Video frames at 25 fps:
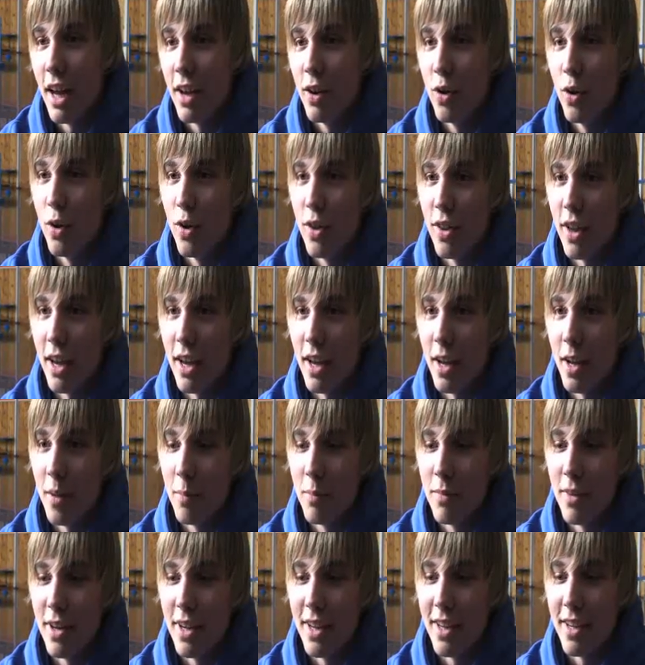know that
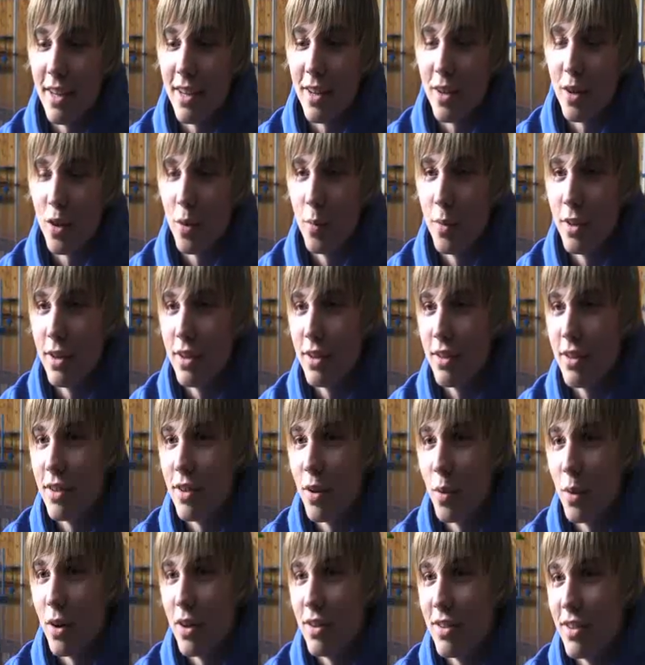I'm coming
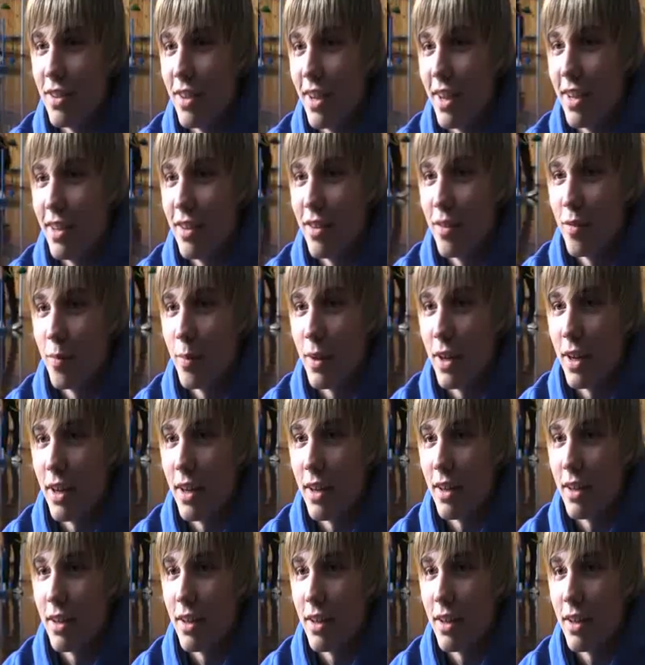towards the end of my